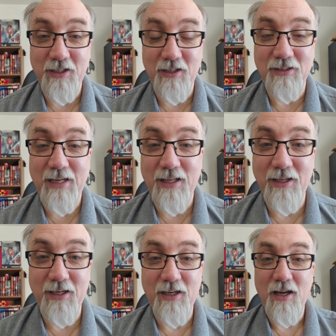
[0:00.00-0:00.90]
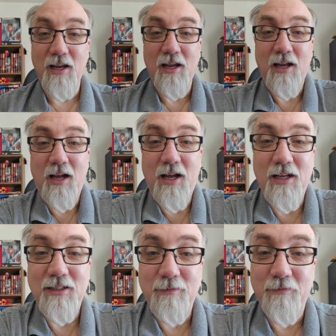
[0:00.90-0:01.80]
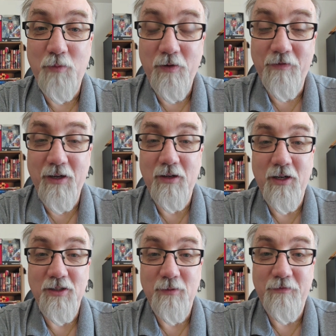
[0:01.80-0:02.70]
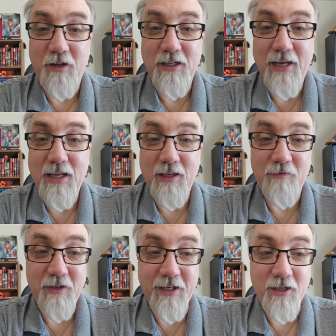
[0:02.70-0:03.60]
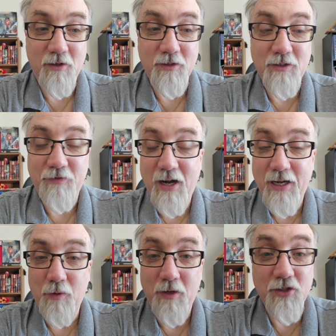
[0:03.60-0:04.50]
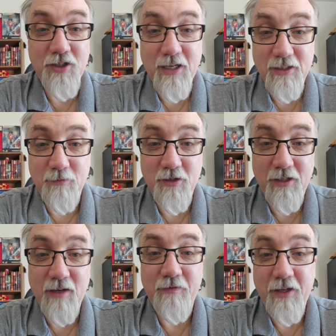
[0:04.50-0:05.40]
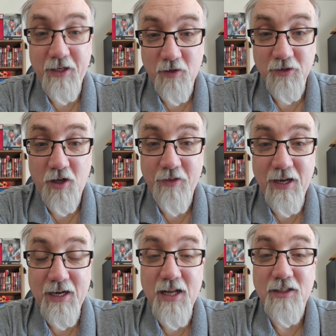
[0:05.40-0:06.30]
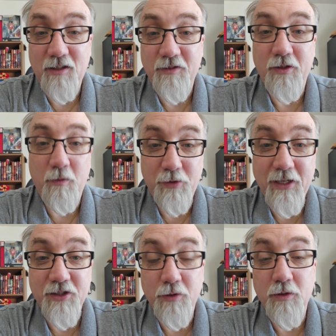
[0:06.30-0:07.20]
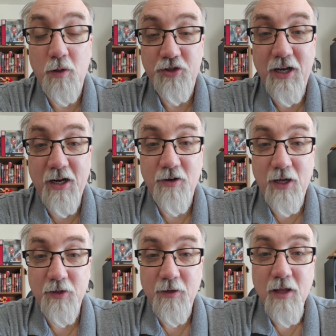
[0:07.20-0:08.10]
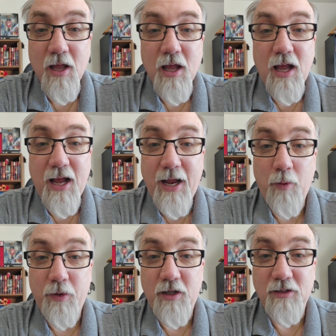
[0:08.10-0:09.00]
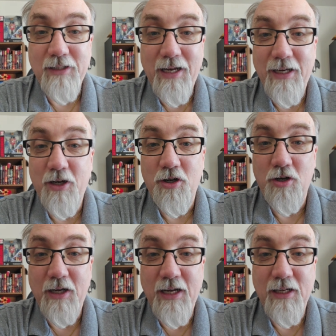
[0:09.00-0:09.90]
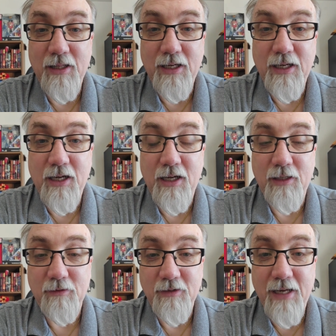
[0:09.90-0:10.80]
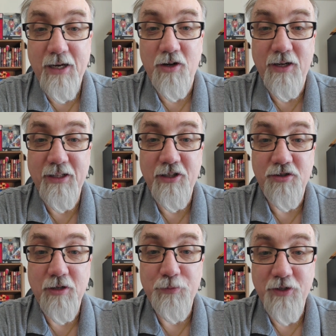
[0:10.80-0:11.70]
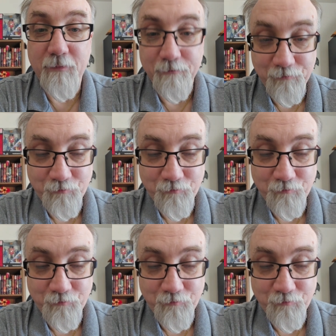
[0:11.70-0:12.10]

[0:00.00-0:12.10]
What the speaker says: She does daily, some fun, some fun daily videos. Friday ones, she has some cooking videos, all that kind of stuff. So please do go check her out. I will tag her in the description.